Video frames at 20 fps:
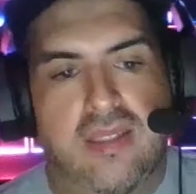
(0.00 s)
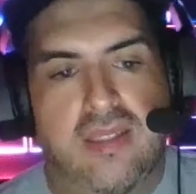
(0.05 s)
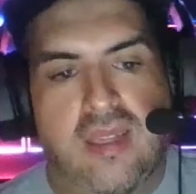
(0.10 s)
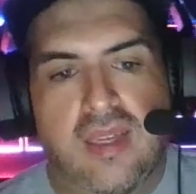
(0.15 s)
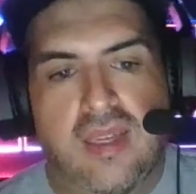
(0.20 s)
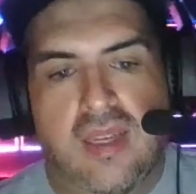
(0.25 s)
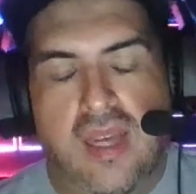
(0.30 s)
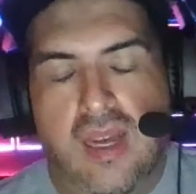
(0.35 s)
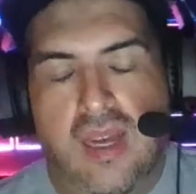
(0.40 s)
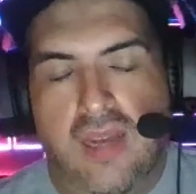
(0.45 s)

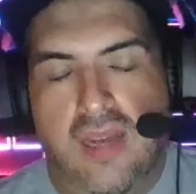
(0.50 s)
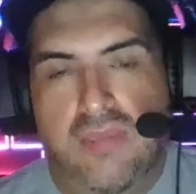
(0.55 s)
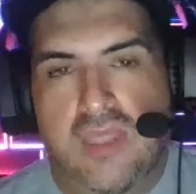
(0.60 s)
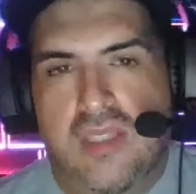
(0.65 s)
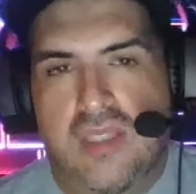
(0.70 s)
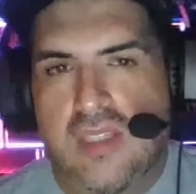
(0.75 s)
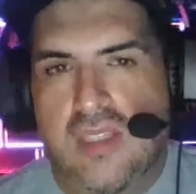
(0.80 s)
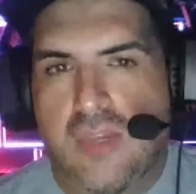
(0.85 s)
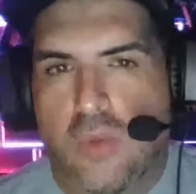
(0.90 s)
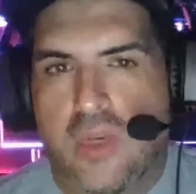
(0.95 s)
This is an
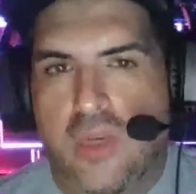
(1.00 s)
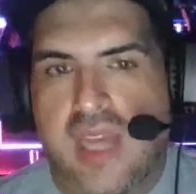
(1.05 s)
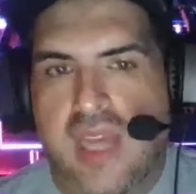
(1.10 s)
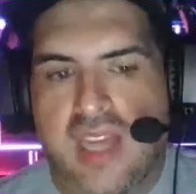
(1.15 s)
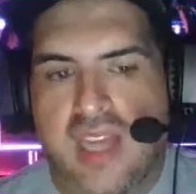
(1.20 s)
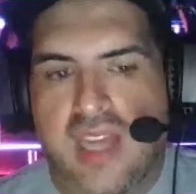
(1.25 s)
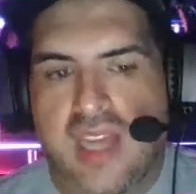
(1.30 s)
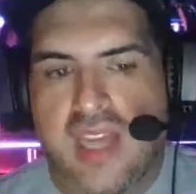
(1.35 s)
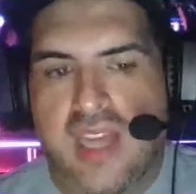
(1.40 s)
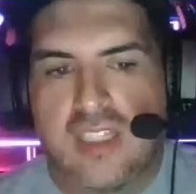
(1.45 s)
important
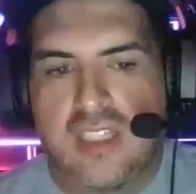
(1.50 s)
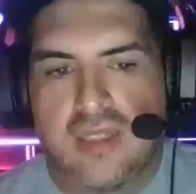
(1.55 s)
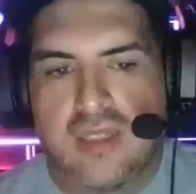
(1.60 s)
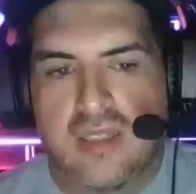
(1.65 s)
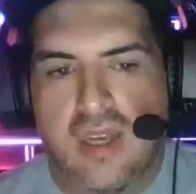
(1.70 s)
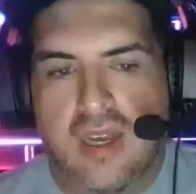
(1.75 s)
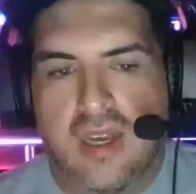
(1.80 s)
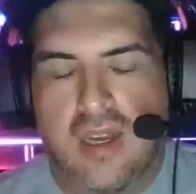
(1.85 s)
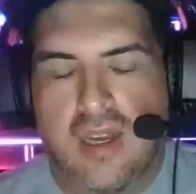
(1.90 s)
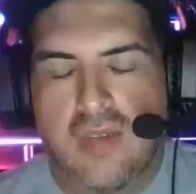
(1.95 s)

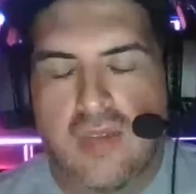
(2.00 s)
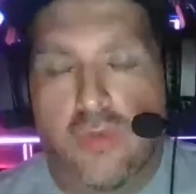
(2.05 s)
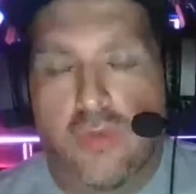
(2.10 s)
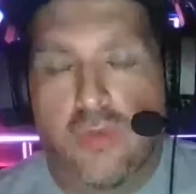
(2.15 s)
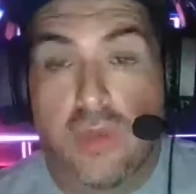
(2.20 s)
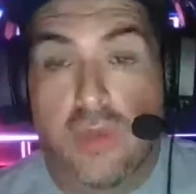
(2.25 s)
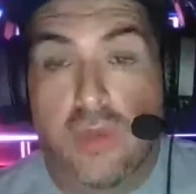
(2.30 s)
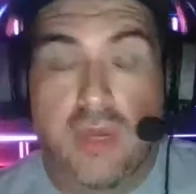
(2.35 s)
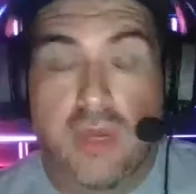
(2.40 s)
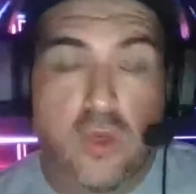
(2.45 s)
aspect
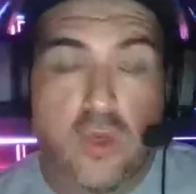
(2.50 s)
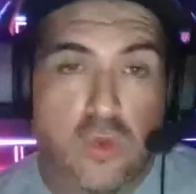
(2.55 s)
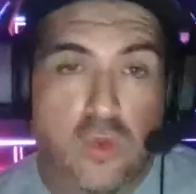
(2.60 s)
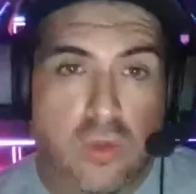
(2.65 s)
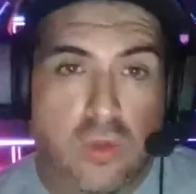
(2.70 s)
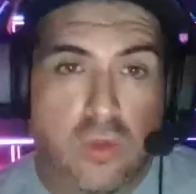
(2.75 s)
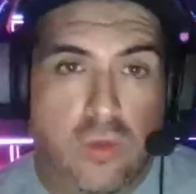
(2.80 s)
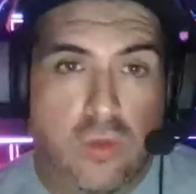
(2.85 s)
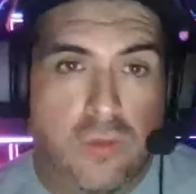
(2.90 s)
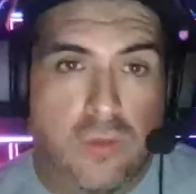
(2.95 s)
for the
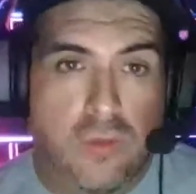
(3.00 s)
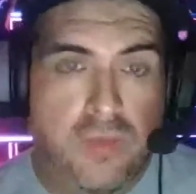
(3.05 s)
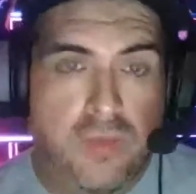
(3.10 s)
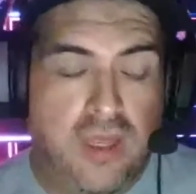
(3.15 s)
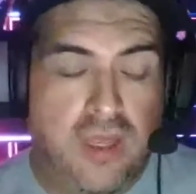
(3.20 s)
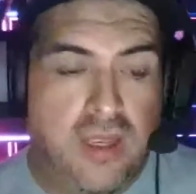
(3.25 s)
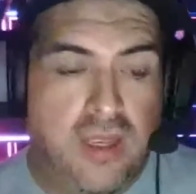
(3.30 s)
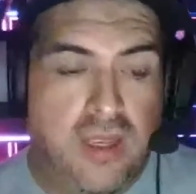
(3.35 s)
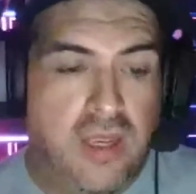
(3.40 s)
paranormal,